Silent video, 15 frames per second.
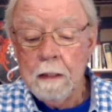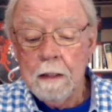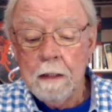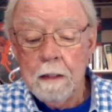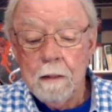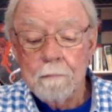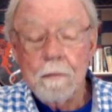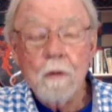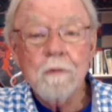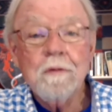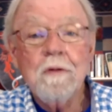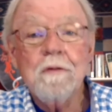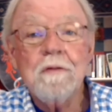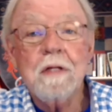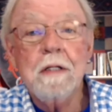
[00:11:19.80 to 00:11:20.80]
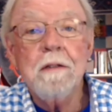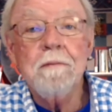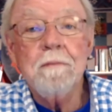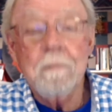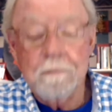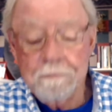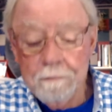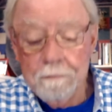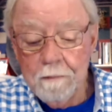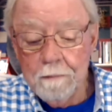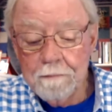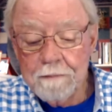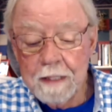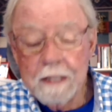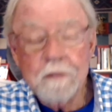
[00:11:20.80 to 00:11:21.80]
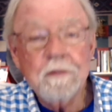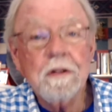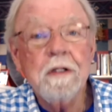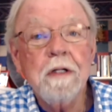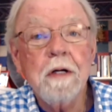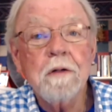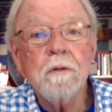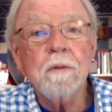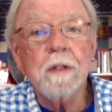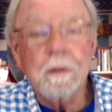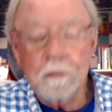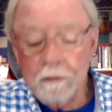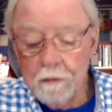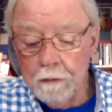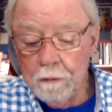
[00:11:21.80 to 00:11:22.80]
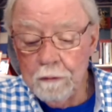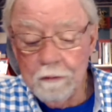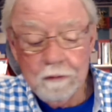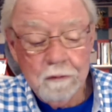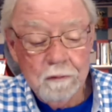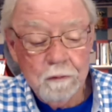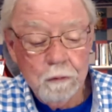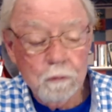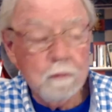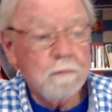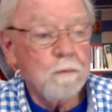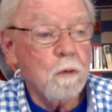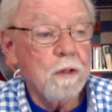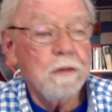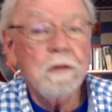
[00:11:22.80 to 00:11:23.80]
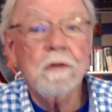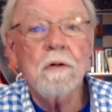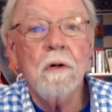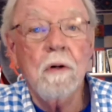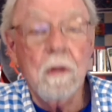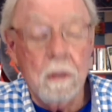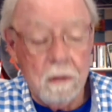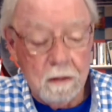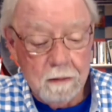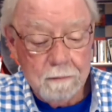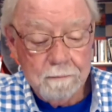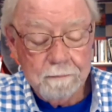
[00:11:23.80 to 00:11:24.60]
Moses then finds another excuse to avoid the call.